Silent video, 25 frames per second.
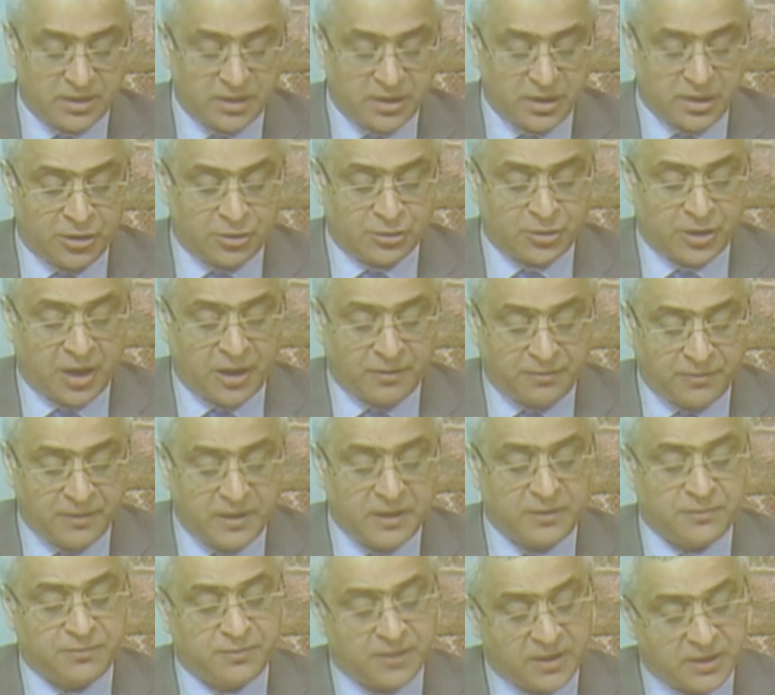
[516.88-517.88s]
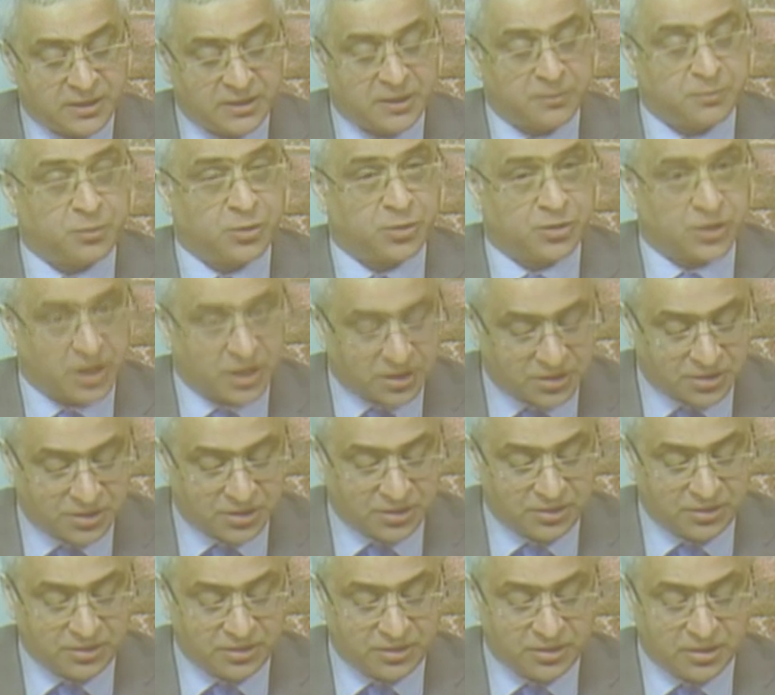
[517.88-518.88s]
to afford further
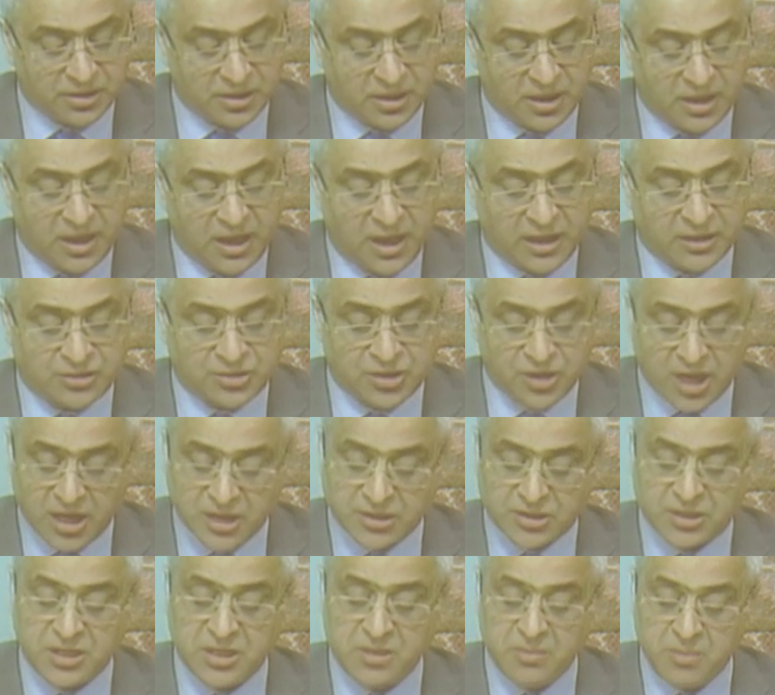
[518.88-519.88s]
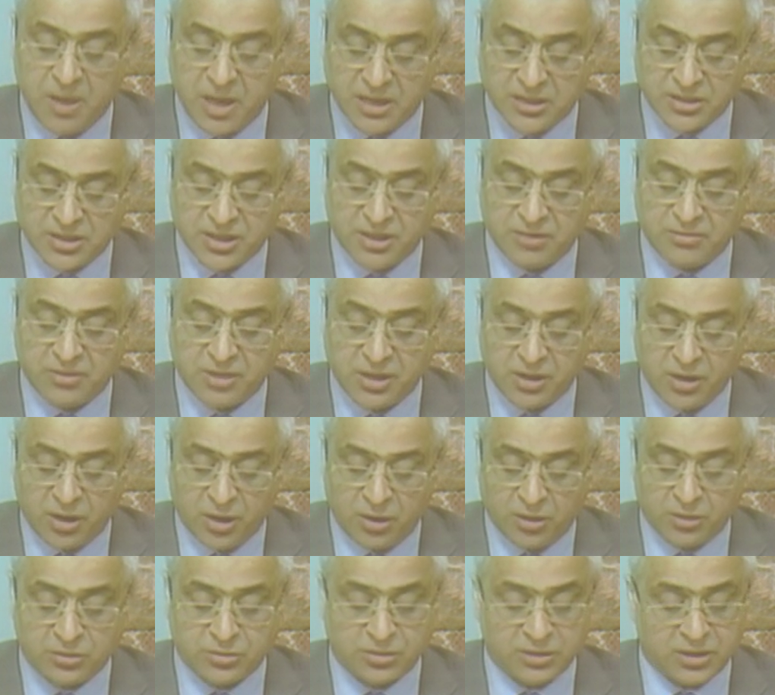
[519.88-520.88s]
protection, a trustee must have
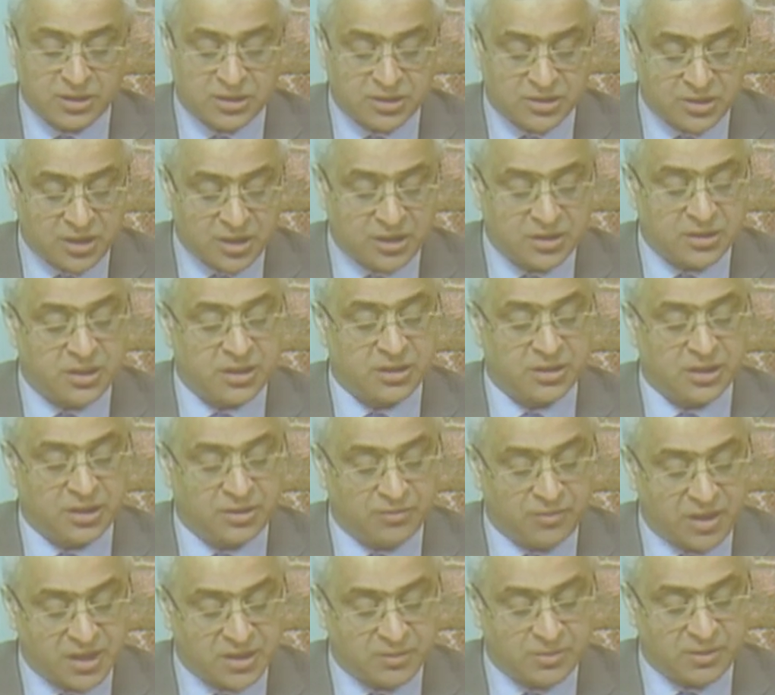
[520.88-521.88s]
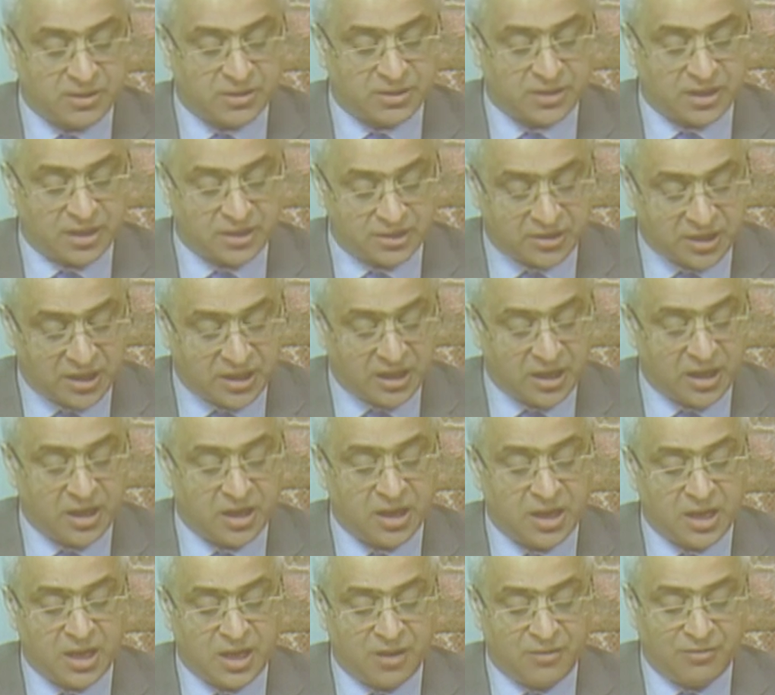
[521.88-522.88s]
regard to the standard investment criteria
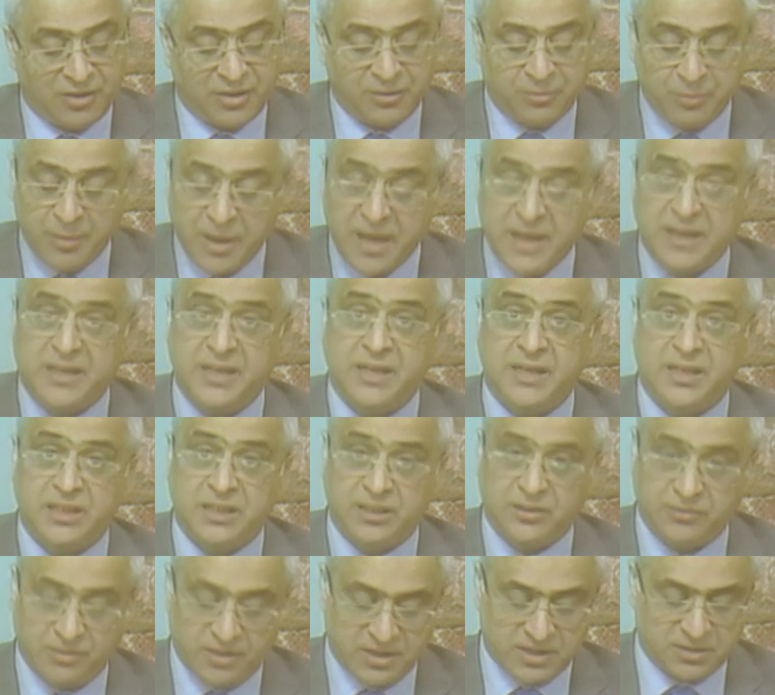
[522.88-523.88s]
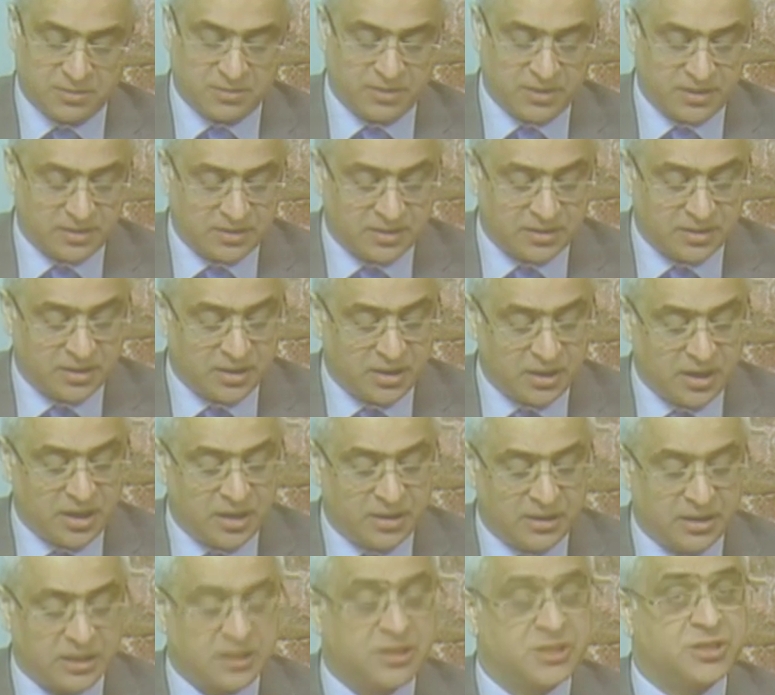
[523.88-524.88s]
when making an investment.
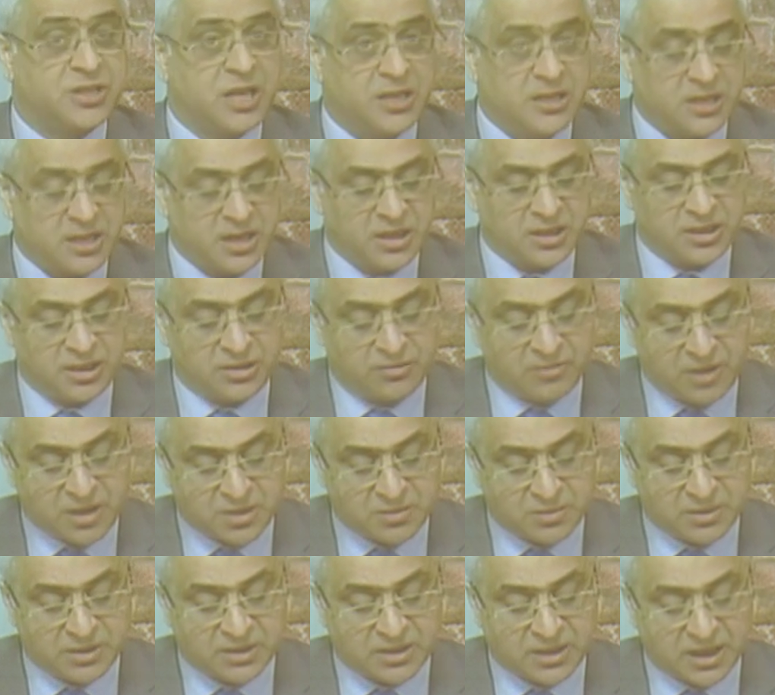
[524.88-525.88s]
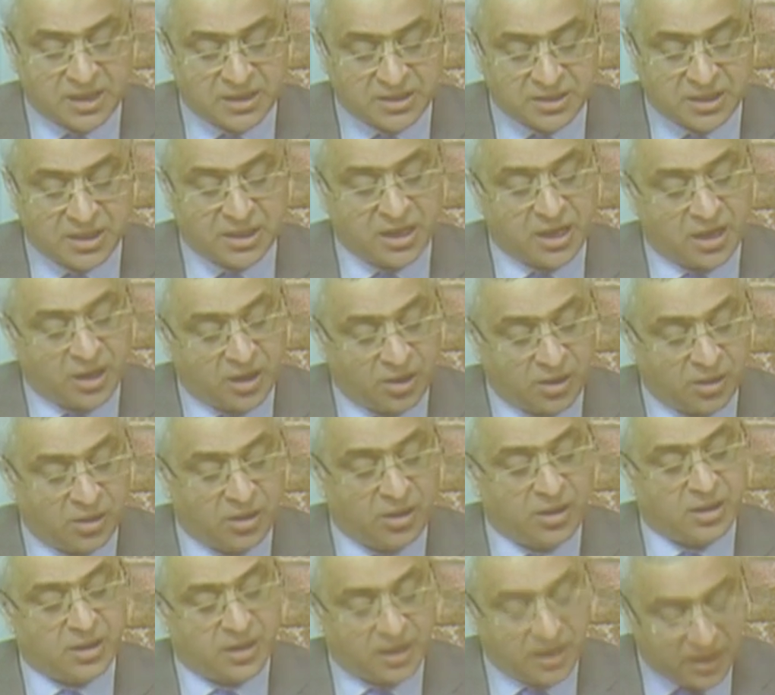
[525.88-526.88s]
The standard investment criteria
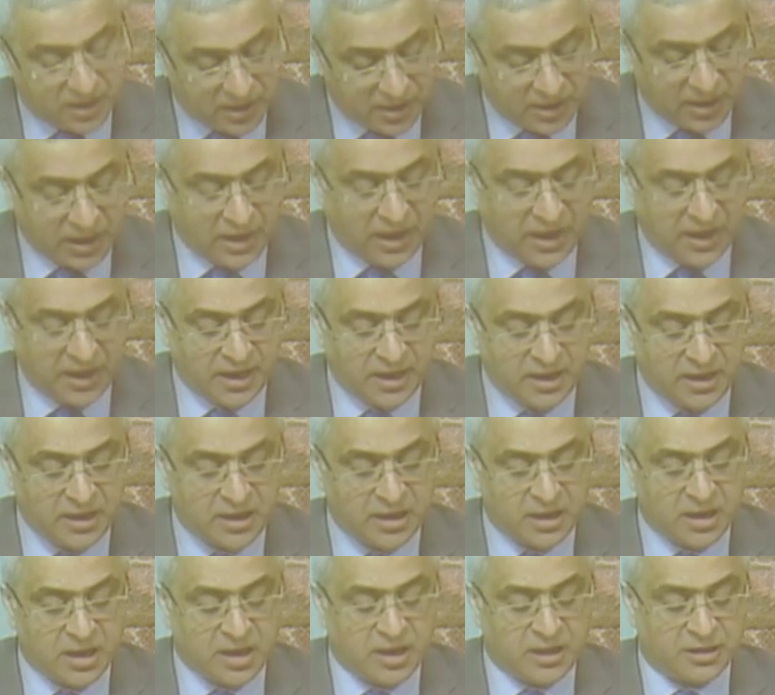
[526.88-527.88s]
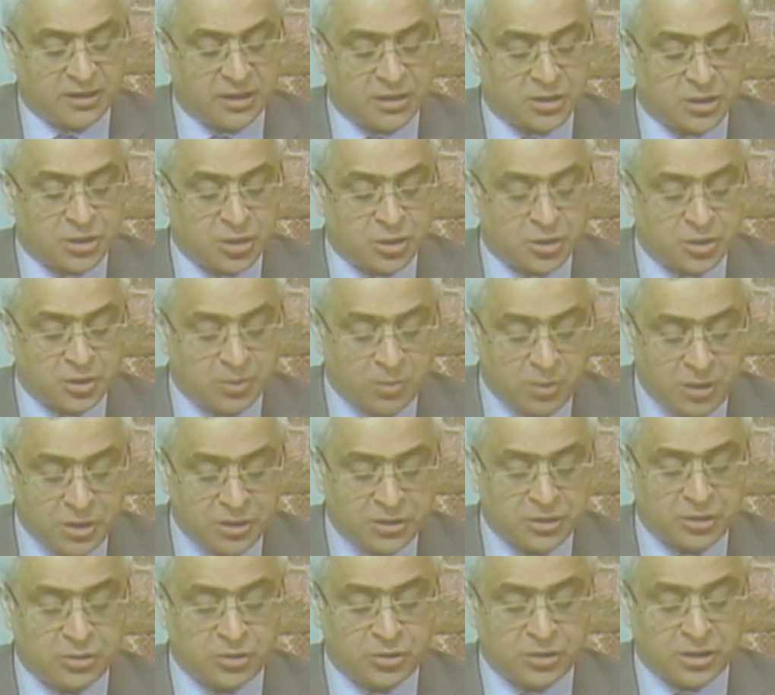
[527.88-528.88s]
are: A, the
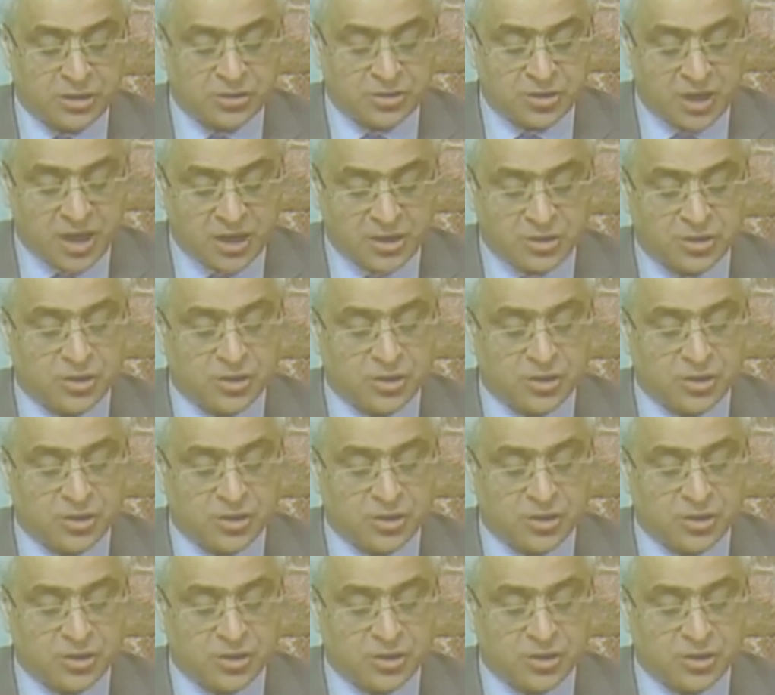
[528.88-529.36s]
suitability to the trust of